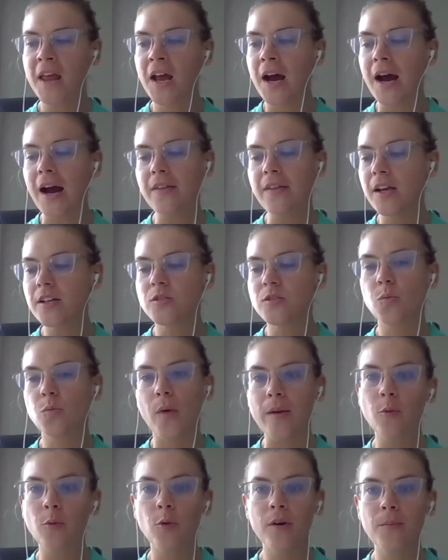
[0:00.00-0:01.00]
i think it's way
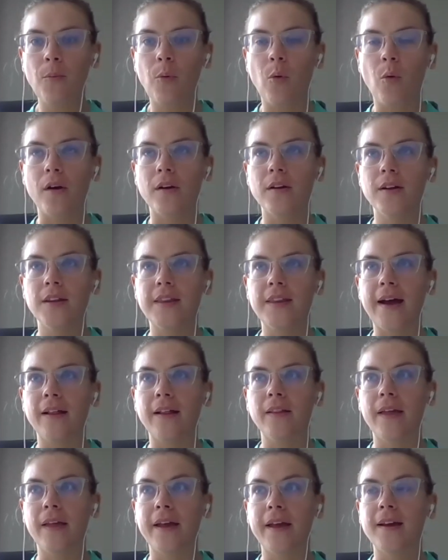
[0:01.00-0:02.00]
more important that
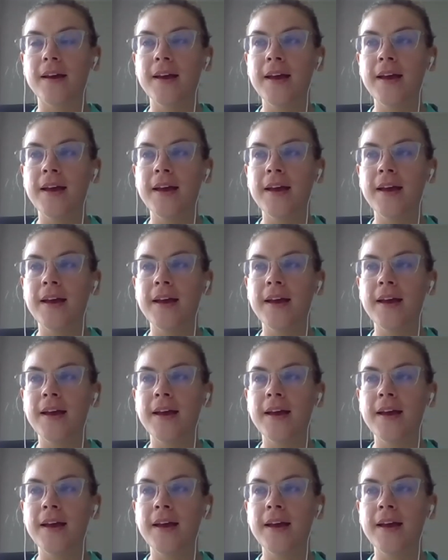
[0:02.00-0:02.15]
like